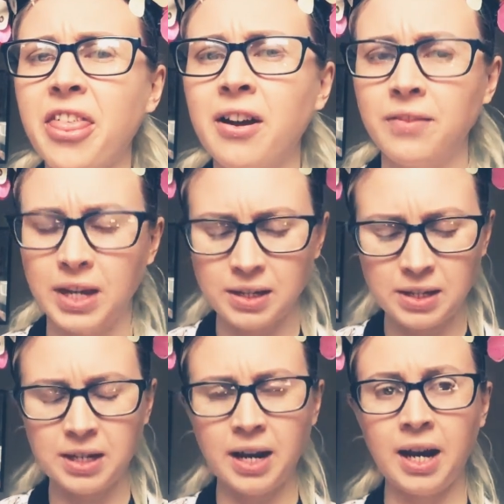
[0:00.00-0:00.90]
That's the
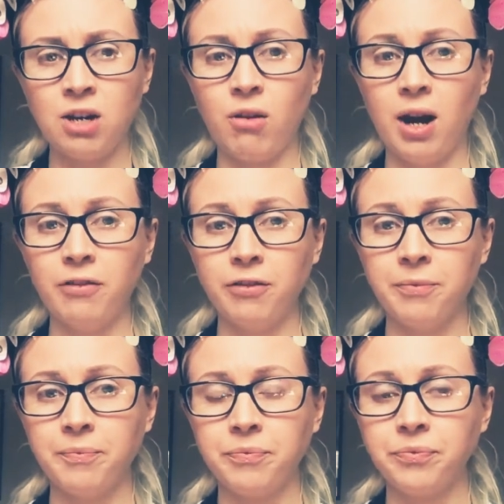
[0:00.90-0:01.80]
digraph.
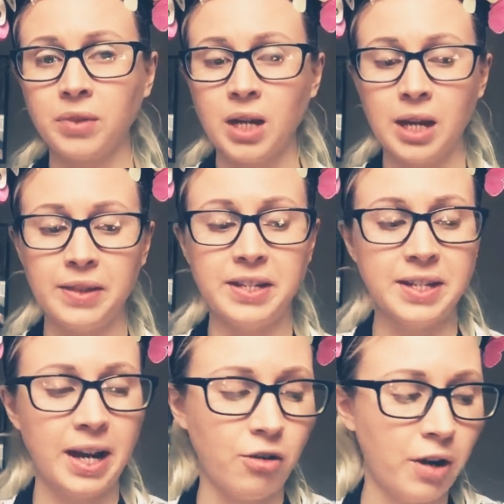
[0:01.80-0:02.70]
The
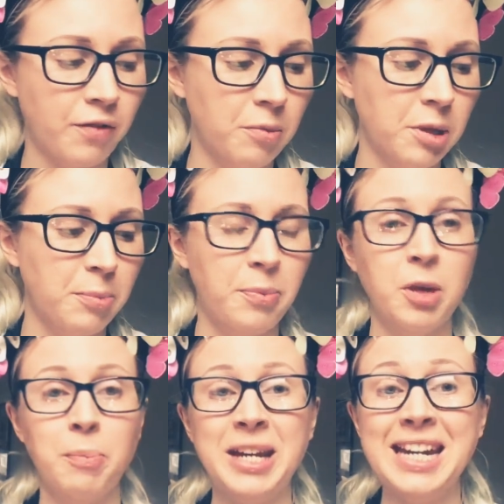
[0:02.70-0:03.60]
digraph at the
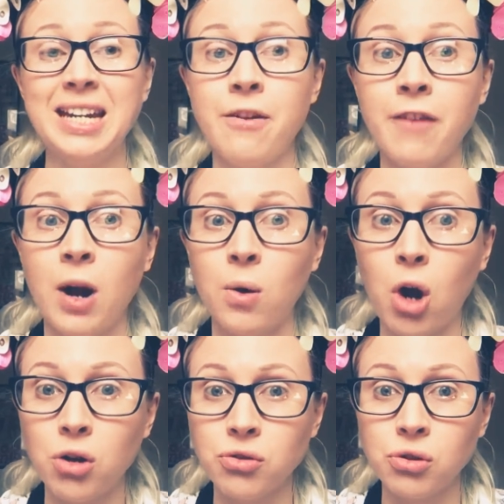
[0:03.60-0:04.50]
beginning of our
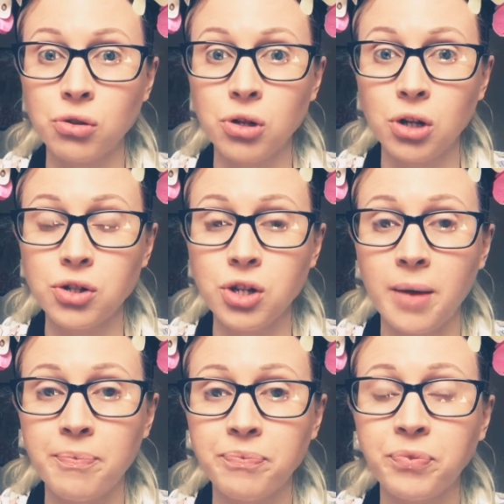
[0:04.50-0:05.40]
consonant cluster.
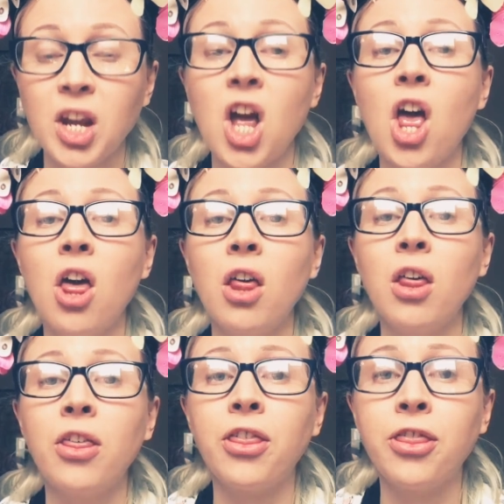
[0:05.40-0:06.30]

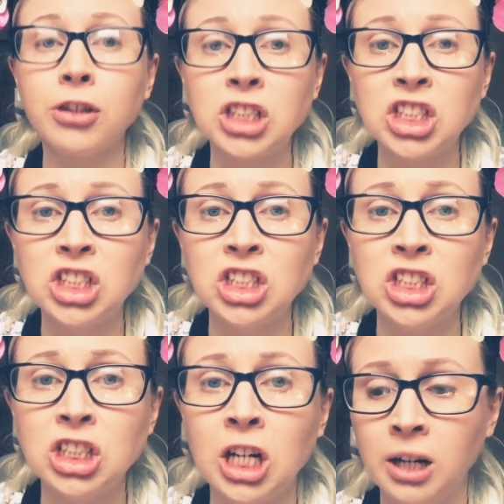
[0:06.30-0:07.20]

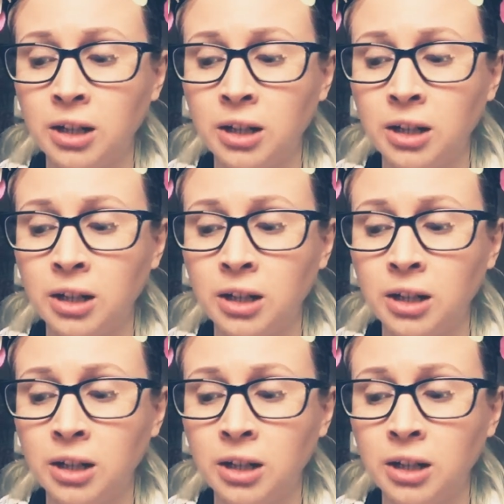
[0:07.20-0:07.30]
Thr.